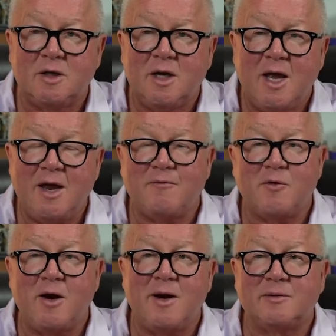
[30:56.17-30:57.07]
Hey, if you're
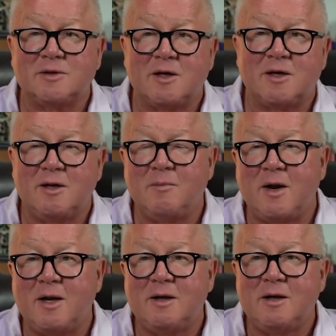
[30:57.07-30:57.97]
on Amazon, get
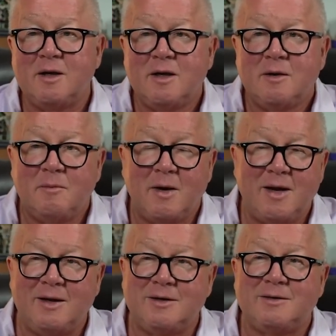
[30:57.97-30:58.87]
my $8.